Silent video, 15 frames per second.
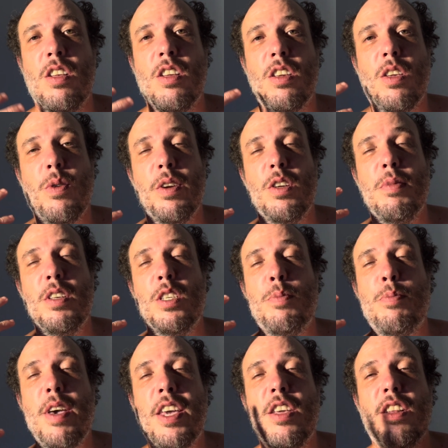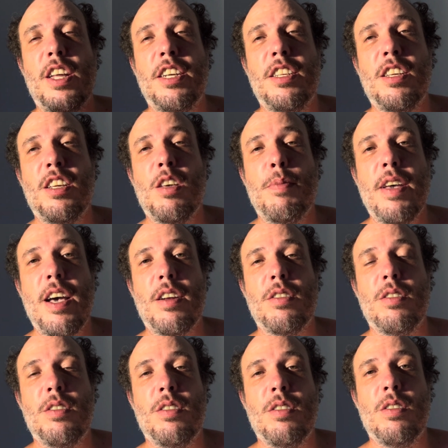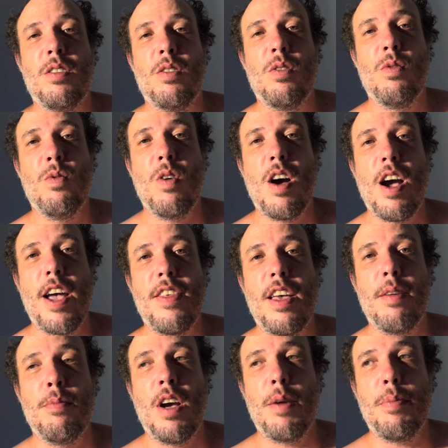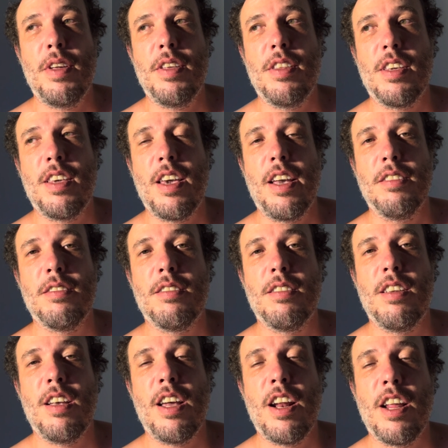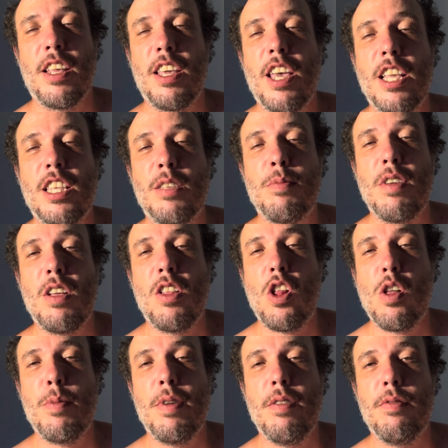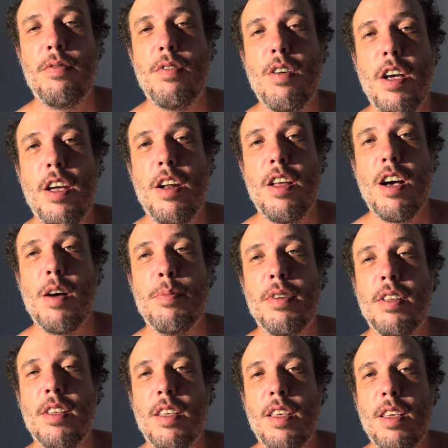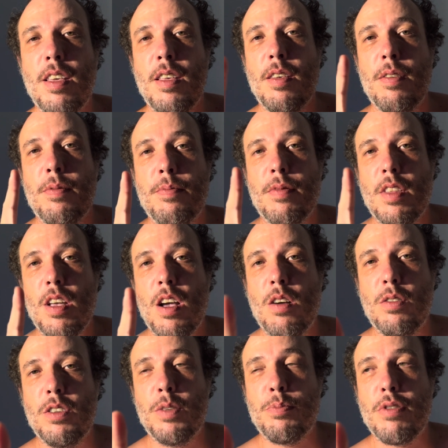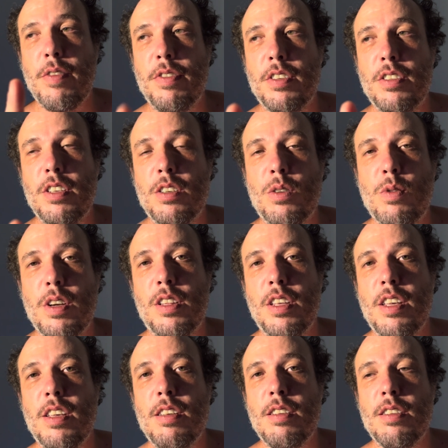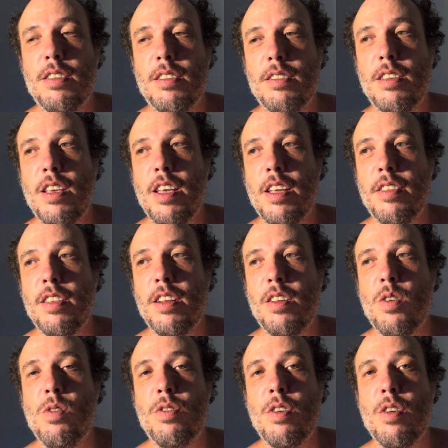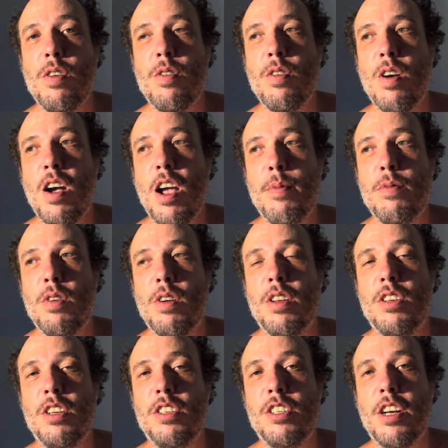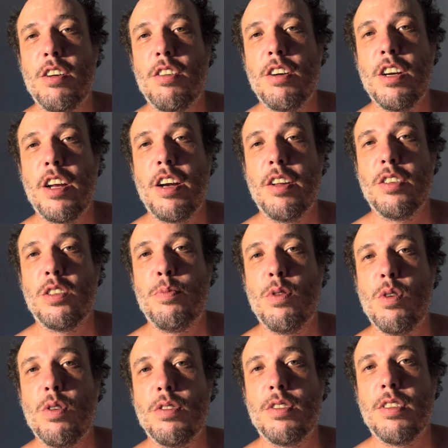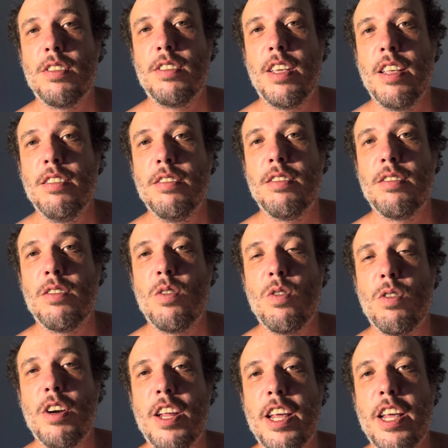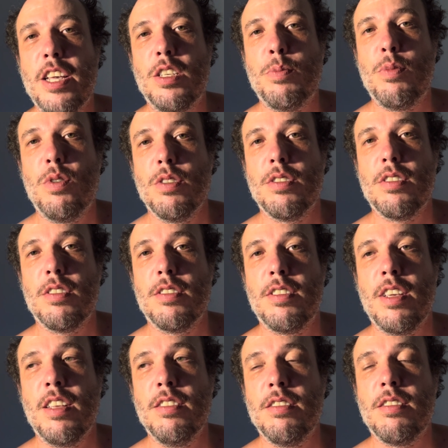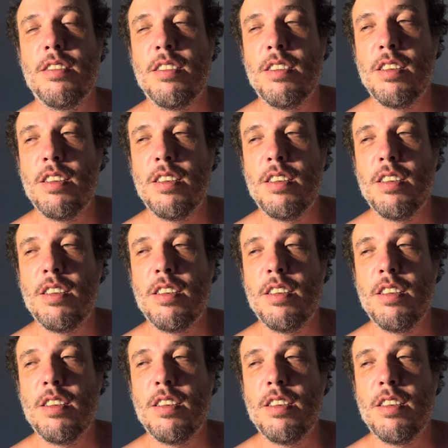going to be speculating about why that might be the case. And it gets me a little bit fired up. I'll just preface this quickly, saying that although I'm not a degenerate in a sports sense, or an esports sense,